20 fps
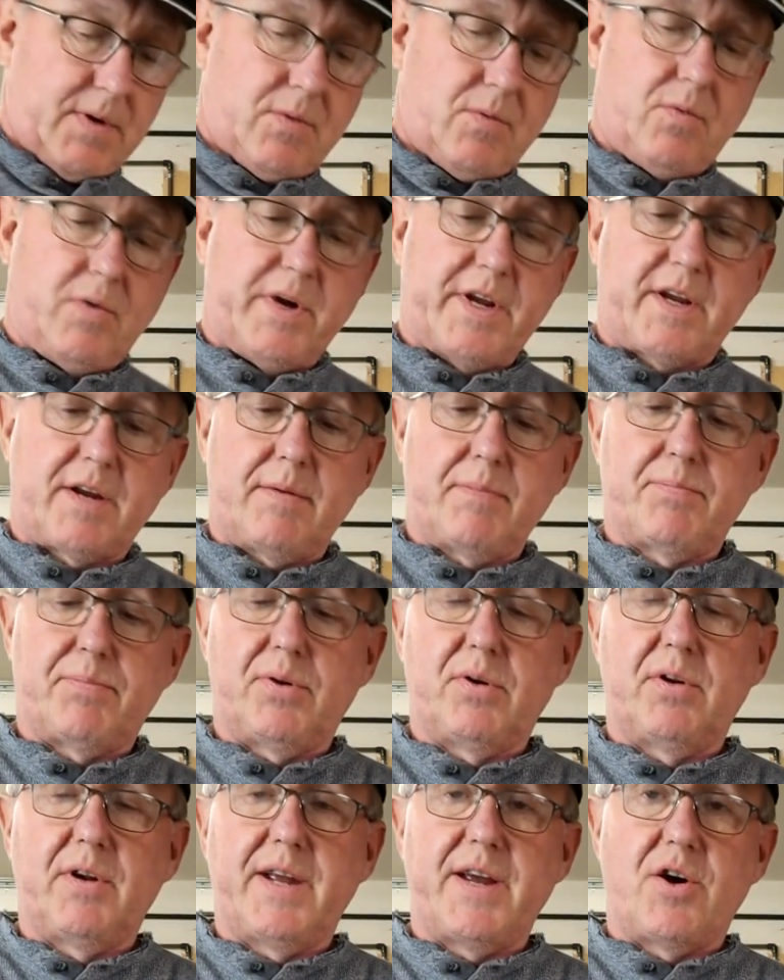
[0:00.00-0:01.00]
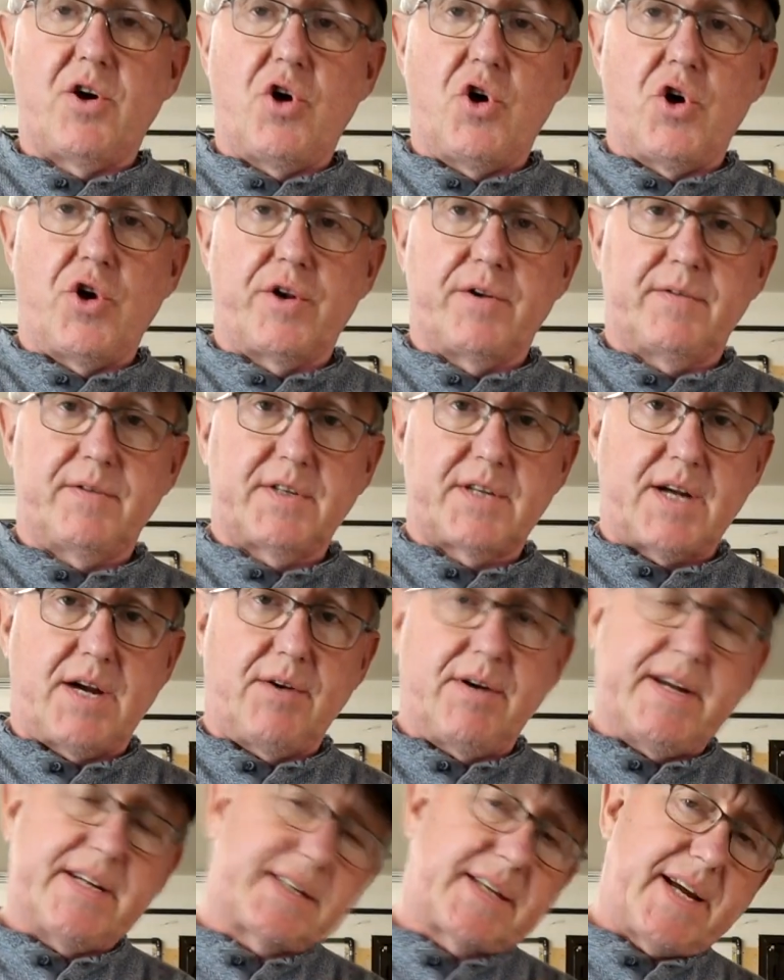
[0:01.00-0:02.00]
we can pull it on. So
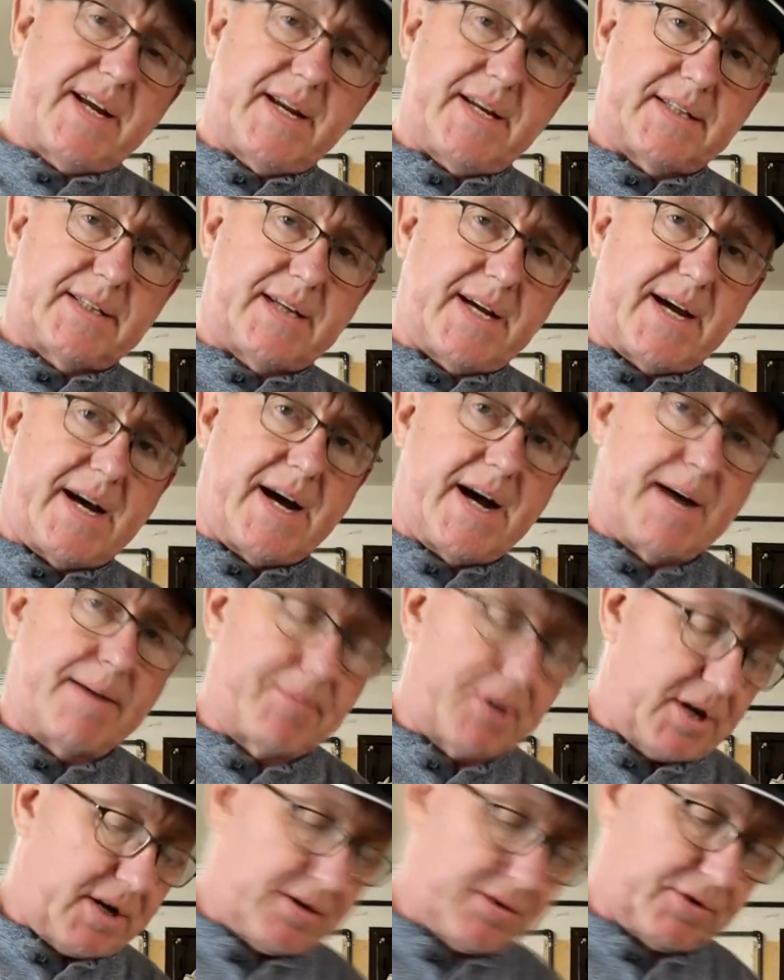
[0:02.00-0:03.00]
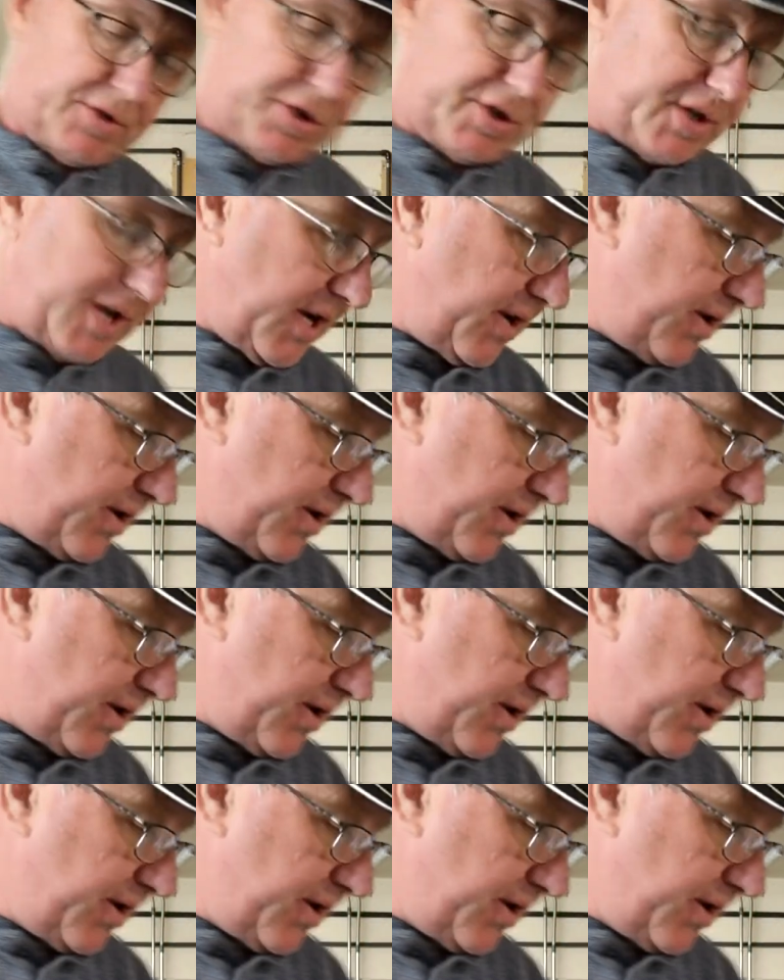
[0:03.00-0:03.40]
let's get it set up and I'll show